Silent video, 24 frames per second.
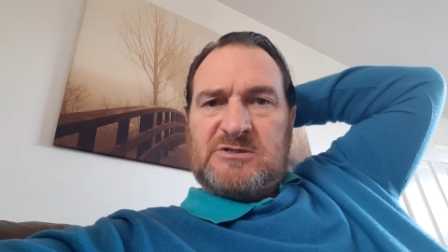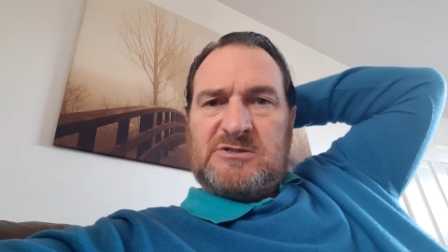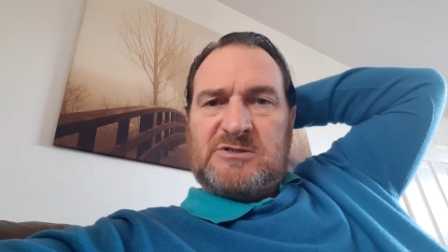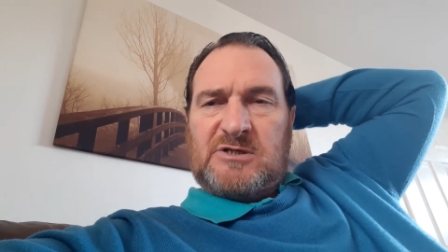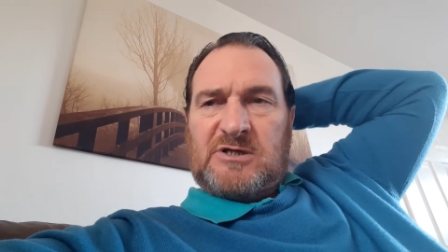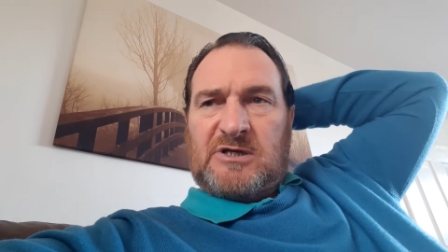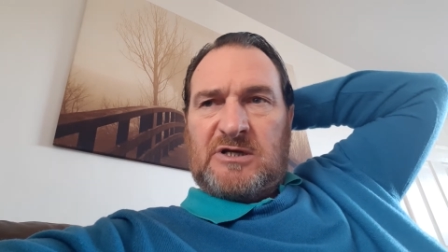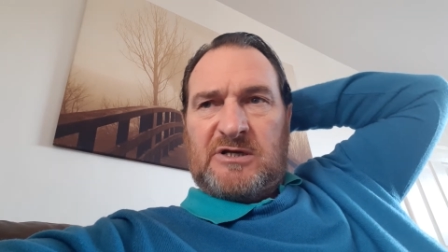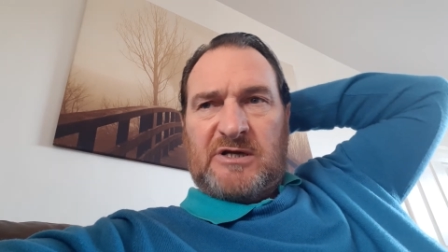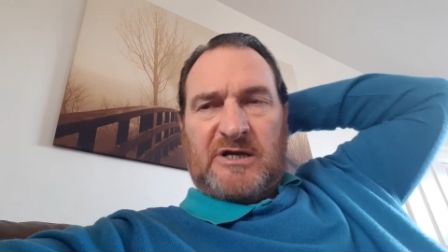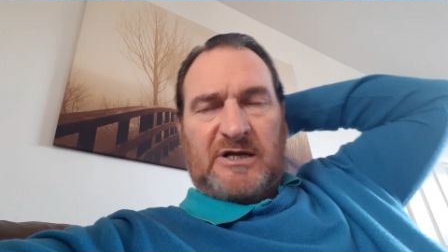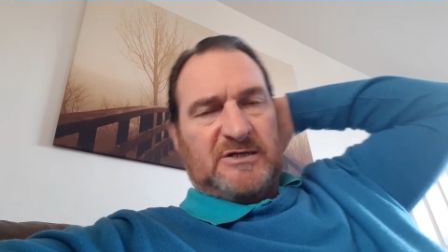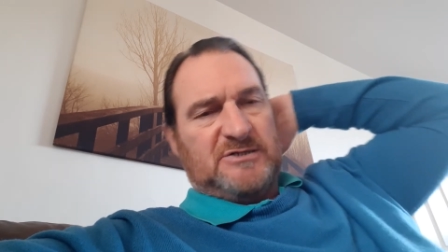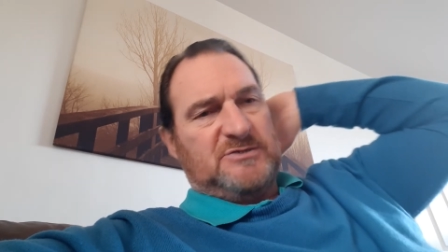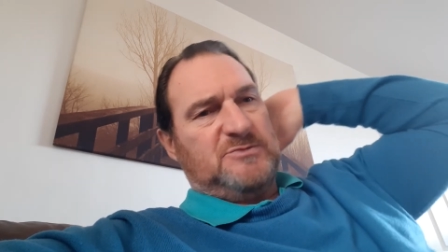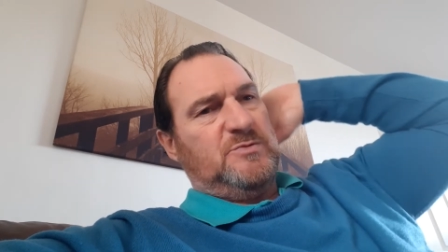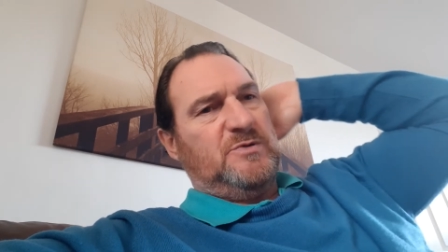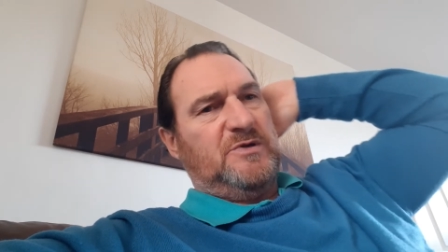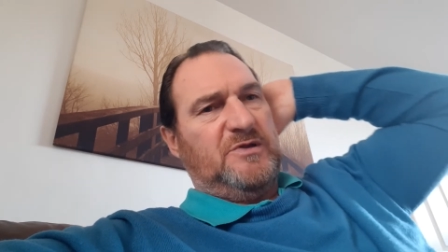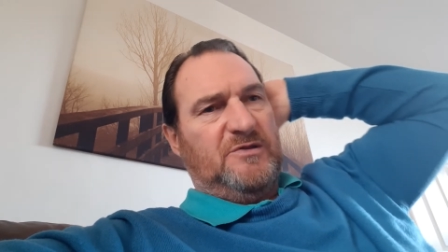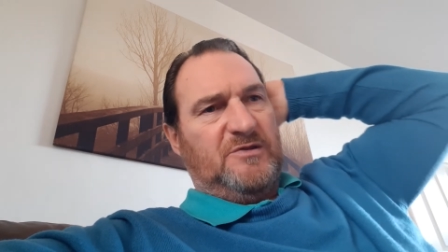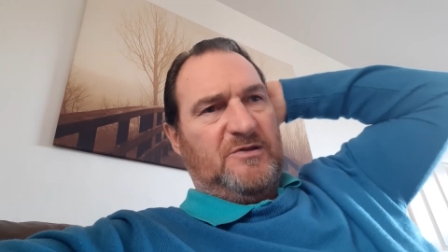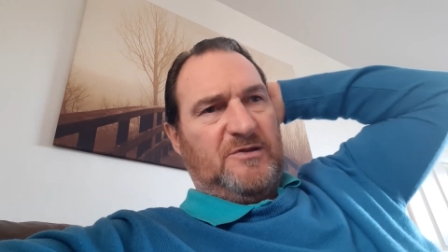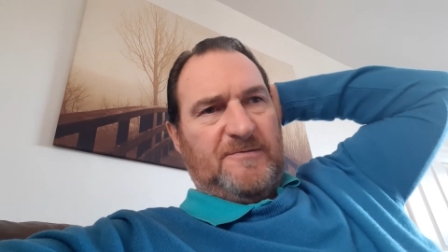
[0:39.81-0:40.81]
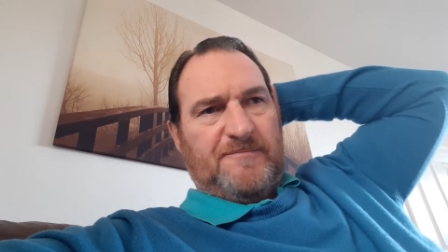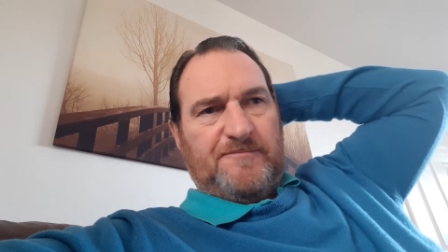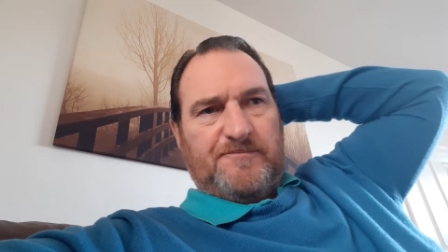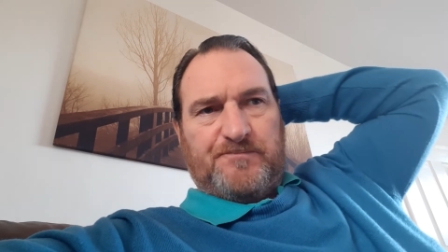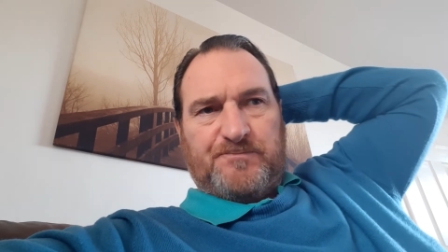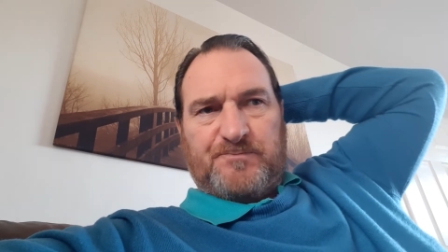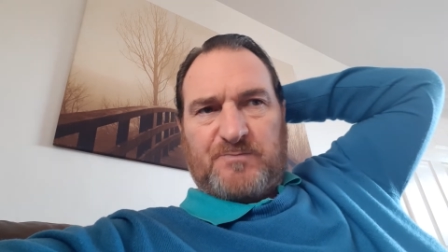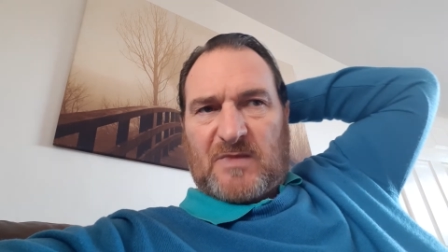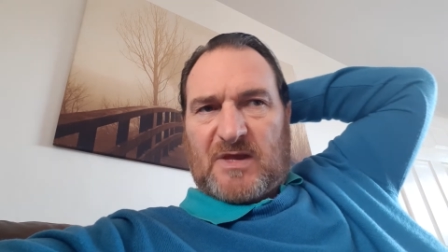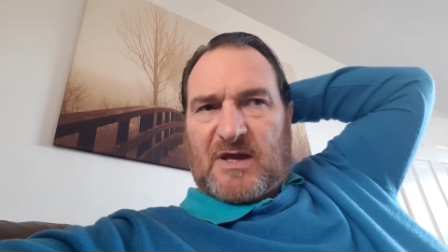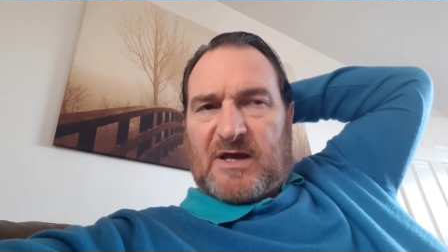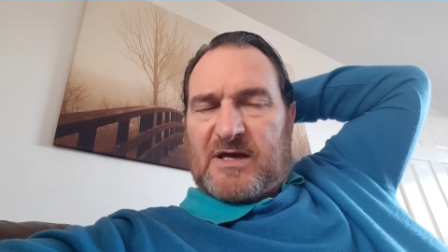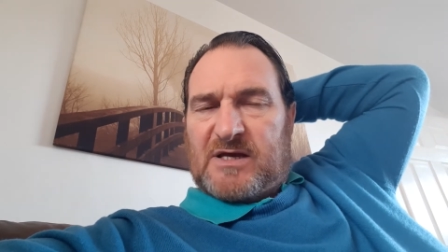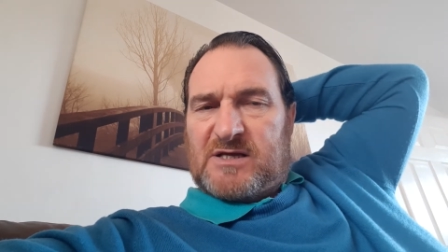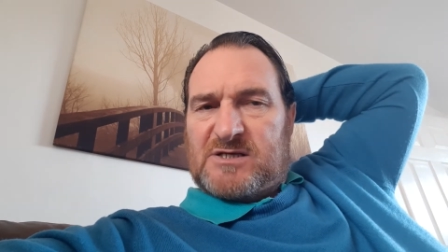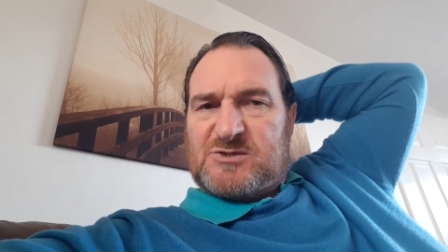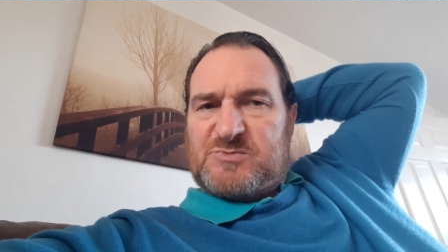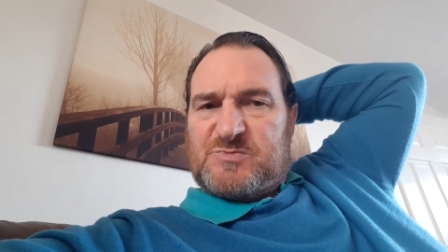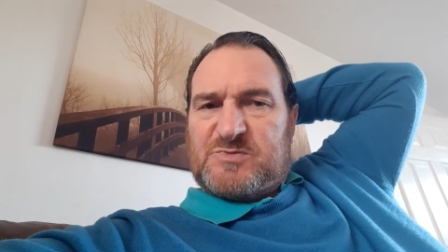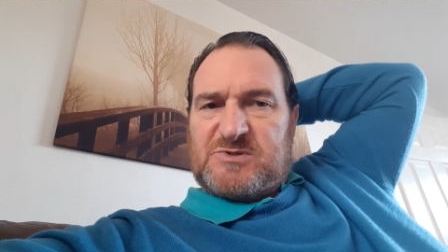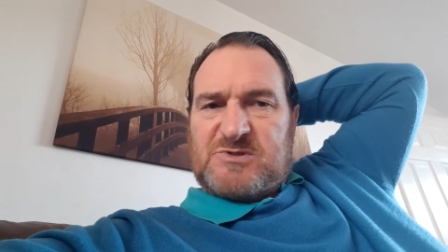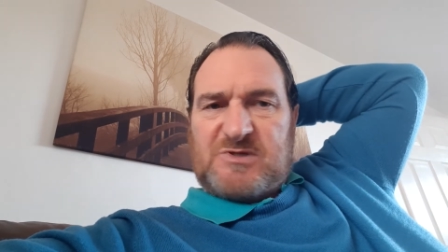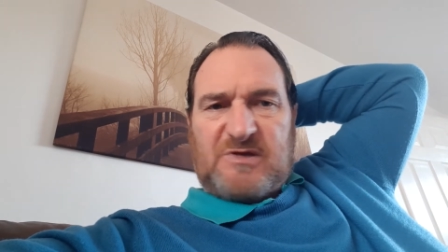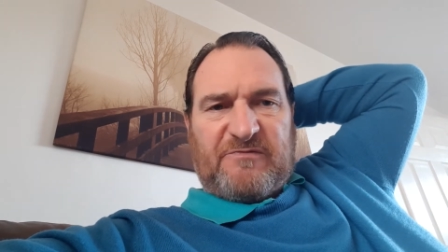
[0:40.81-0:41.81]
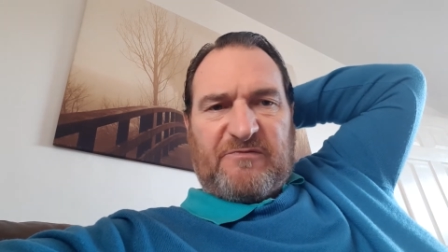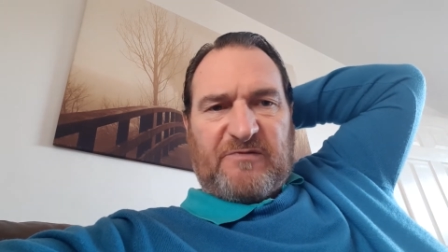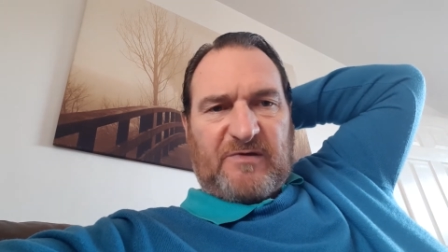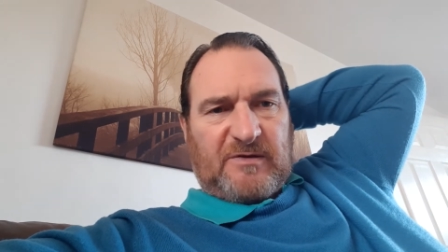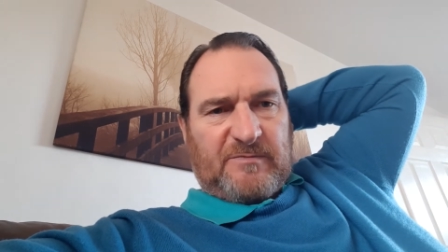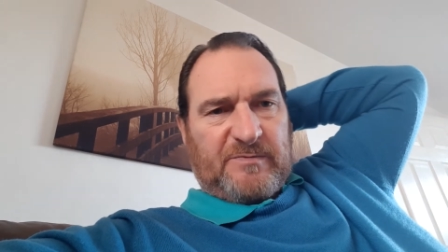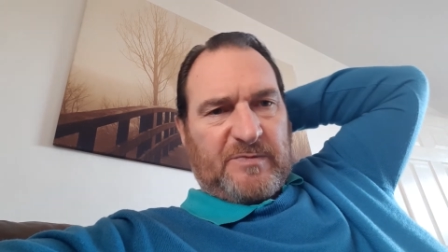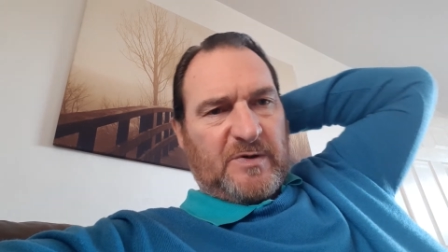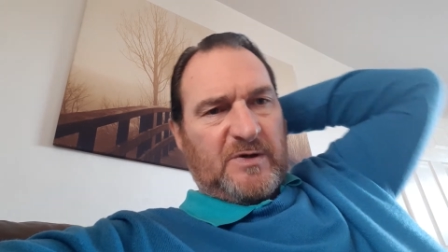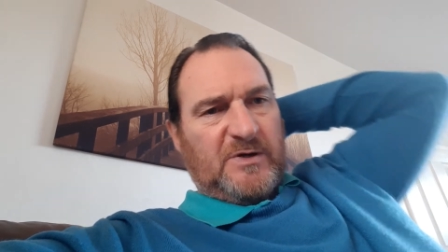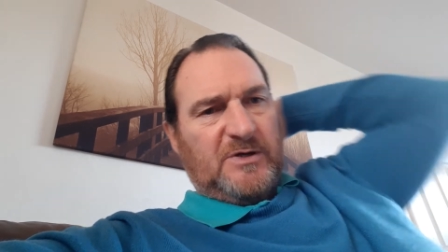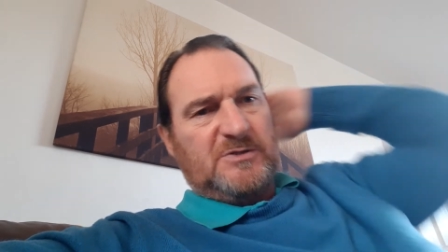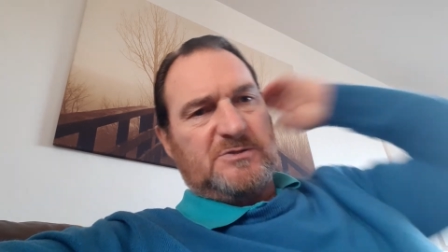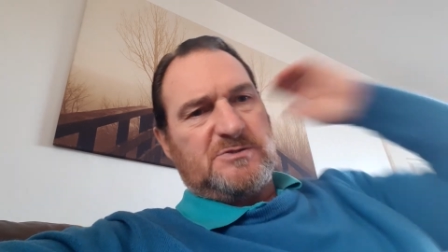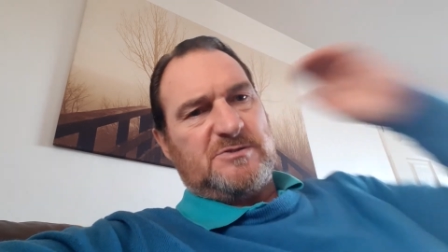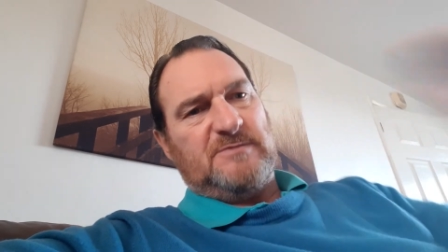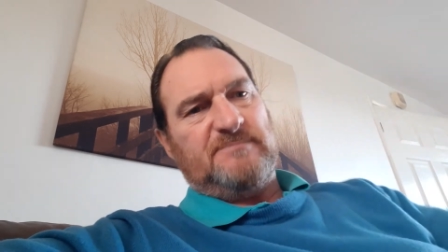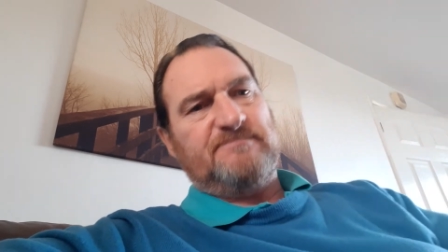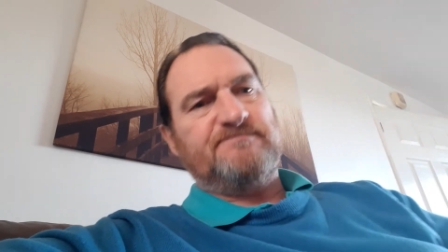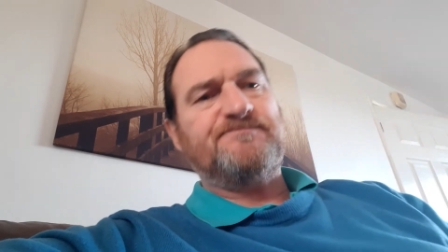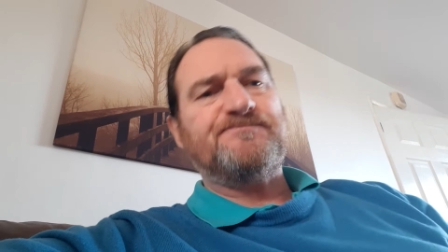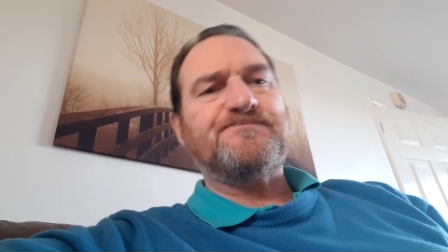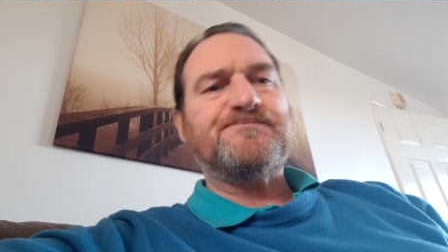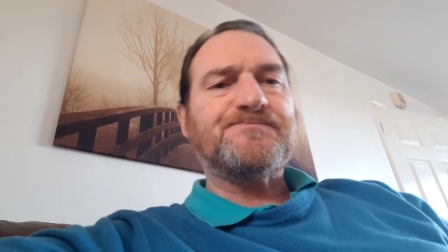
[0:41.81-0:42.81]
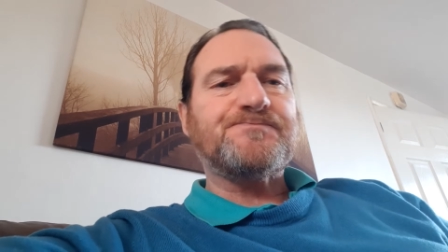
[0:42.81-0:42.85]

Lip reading: to connect with a specific person.